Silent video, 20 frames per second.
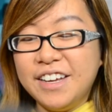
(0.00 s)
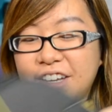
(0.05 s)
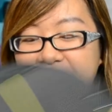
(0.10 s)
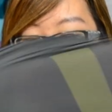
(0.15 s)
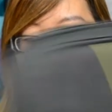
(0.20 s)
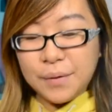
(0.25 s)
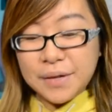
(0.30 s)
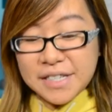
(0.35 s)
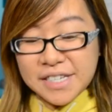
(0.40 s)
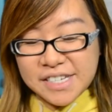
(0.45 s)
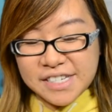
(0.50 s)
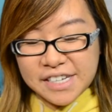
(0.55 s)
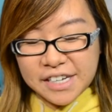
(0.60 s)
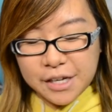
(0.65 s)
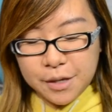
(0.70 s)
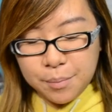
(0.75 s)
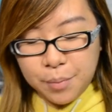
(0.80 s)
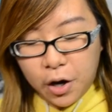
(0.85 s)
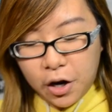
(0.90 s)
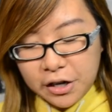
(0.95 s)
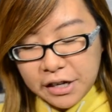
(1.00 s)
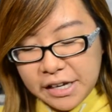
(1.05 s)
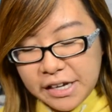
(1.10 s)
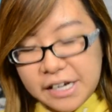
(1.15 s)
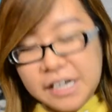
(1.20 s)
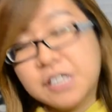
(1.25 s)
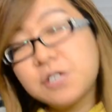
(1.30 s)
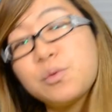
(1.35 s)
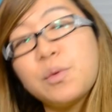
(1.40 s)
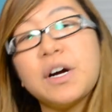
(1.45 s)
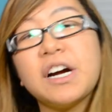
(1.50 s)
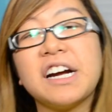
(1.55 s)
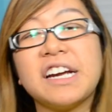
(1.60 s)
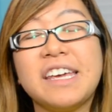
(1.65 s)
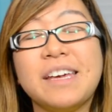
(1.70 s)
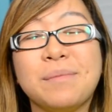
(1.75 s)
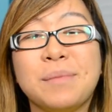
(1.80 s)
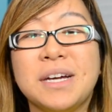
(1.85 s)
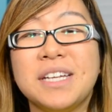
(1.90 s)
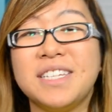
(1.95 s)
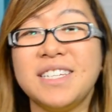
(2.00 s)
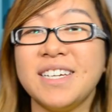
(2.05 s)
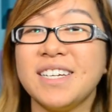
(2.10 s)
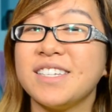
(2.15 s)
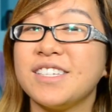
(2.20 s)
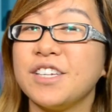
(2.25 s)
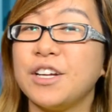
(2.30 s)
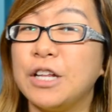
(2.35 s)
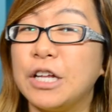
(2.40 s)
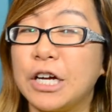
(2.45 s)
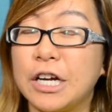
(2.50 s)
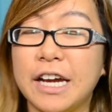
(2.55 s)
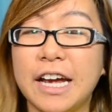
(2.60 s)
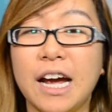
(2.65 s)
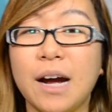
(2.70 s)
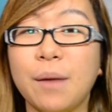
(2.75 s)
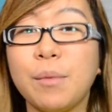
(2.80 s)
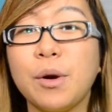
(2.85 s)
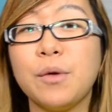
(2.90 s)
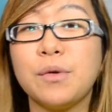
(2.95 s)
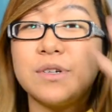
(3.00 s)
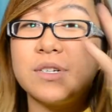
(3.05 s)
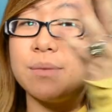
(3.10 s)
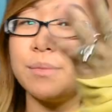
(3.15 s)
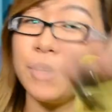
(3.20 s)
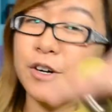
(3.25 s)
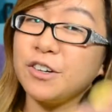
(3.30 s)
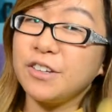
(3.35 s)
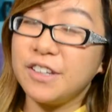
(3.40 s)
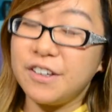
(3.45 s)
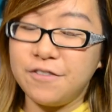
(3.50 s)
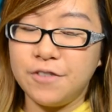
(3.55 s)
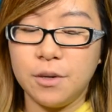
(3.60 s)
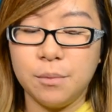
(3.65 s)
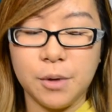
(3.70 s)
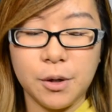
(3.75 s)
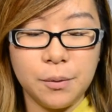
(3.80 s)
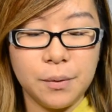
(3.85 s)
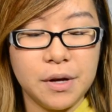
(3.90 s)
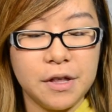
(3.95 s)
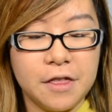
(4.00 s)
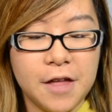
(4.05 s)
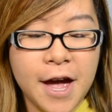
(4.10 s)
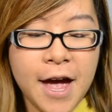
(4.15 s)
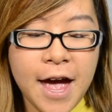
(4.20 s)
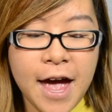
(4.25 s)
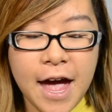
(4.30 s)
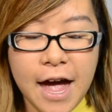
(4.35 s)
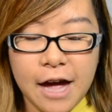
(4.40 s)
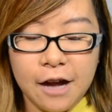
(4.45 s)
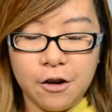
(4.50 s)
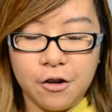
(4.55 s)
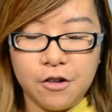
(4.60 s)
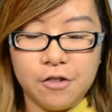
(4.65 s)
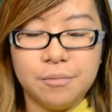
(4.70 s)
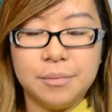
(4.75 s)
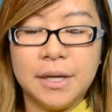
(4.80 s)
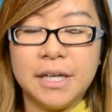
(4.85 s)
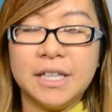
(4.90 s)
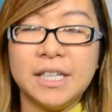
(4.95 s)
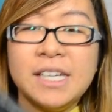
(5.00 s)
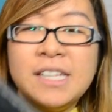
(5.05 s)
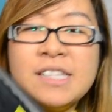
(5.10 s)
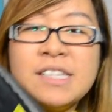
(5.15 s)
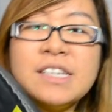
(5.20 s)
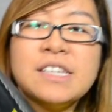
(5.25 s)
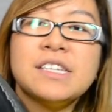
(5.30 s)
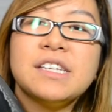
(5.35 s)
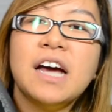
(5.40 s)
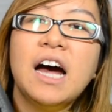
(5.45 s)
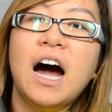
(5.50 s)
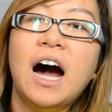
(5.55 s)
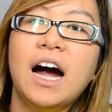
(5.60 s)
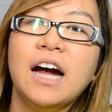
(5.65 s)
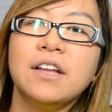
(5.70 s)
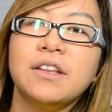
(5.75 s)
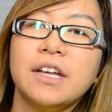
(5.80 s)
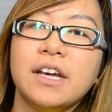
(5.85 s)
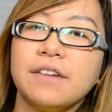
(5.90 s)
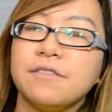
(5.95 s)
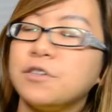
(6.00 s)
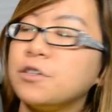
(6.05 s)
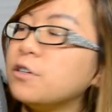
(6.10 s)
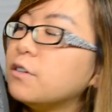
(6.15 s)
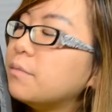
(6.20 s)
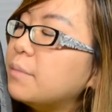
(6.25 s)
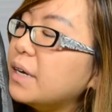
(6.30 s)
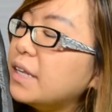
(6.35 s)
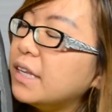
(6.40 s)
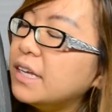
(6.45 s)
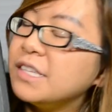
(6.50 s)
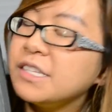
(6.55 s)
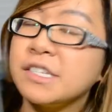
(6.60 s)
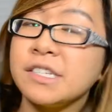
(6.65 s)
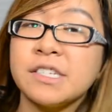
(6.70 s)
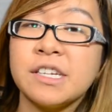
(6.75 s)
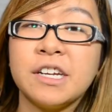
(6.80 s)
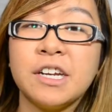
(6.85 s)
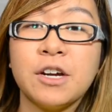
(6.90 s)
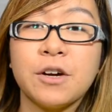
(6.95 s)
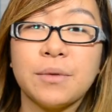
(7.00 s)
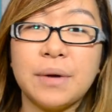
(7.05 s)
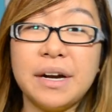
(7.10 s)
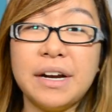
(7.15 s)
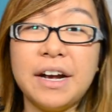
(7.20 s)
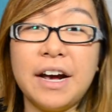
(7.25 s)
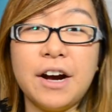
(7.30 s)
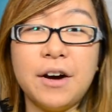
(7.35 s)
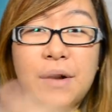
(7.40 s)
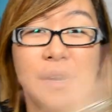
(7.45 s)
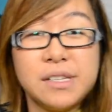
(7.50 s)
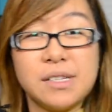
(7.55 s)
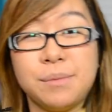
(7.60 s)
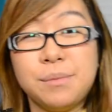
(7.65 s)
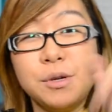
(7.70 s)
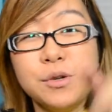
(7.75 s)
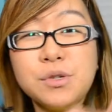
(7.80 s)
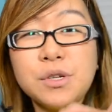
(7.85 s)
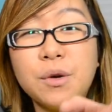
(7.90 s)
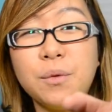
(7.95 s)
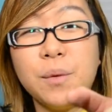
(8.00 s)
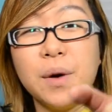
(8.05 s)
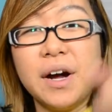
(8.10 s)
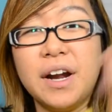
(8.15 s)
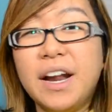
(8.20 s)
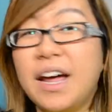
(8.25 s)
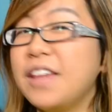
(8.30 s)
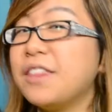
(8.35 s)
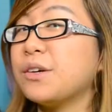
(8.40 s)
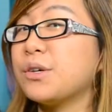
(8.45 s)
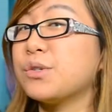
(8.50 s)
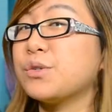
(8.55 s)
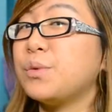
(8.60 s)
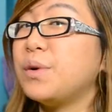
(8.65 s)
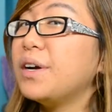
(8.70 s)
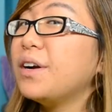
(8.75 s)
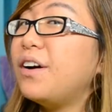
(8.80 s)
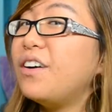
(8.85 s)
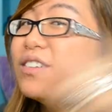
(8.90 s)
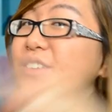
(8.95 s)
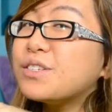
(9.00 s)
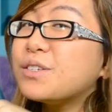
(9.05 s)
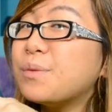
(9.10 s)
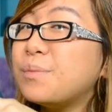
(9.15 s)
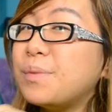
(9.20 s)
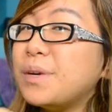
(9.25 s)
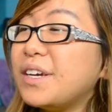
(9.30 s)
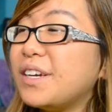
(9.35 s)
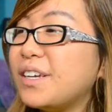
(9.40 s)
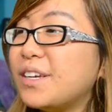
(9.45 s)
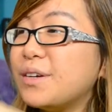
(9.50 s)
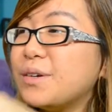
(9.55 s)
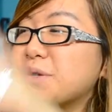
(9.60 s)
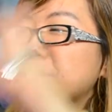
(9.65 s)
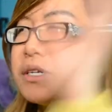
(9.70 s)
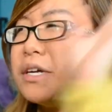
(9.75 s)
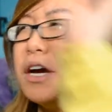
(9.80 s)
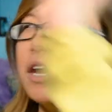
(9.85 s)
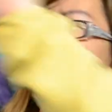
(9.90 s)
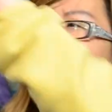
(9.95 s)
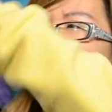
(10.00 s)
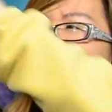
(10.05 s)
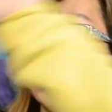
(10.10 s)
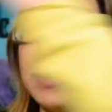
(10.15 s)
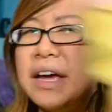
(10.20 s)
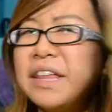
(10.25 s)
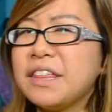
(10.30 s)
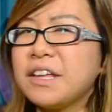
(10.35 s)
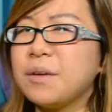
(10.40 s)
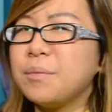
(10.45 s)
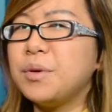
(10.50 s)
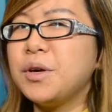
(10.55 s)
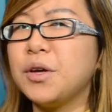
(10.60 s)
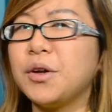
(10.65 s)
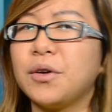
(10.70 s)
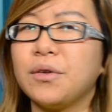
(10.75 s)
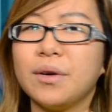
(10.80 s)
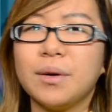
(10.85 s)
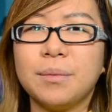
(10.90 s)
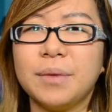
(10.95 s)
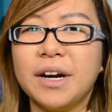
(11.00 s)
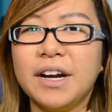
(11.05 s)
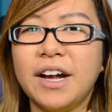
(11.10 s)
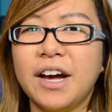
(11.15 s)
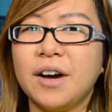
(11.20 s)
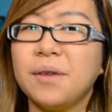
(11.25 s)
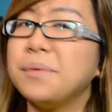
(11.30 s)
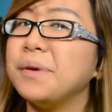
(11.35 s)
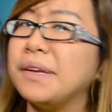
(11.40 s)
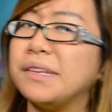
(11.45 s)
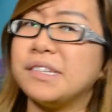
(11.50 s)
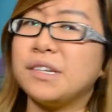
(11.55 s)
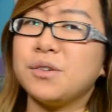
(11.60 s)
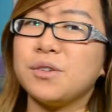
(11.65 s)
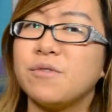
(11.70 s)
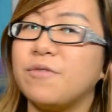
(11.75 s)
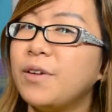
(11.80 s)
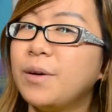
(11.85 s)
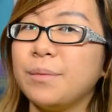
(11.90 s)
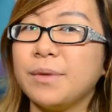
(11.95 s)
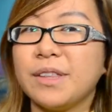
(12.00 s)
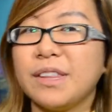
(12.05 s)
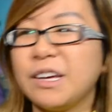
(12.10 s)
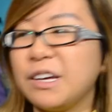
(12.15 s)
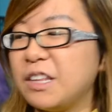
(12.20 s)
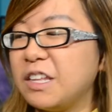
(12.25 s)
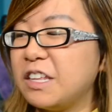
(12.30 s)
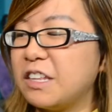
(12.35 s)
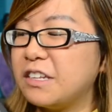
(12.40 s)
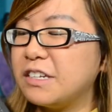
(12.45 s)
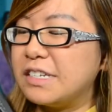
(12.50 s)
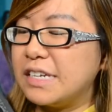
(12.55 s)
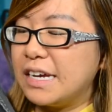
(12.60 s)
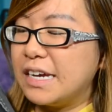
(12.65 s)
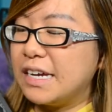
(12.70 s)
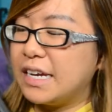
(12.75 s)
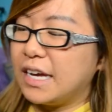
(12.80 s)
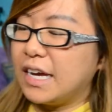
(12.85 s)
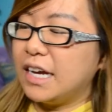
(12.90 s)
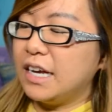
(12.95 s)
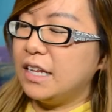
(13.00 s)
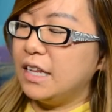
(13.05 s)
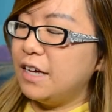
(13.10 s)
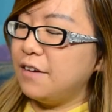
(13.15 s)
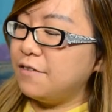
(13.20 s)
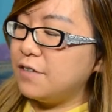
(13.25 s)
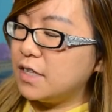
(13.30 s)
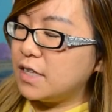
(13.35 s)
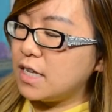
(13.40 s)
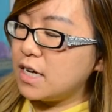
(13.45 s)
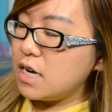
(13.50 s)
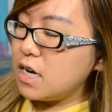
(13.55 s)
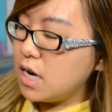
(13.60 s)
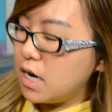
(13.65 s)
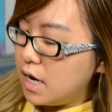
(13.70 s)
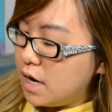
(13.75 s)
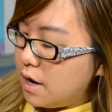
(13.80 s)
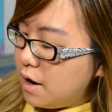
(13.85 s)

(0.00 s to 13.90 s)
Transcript: Now in the second pocket, it's where I keep my DSLR camera which I'm currently filming with and all of my lenses. I only have two of my lenses in here right now as I'm using one and there's one also being used away in the computer room right now because I was filming there the other day and I kind of left it there.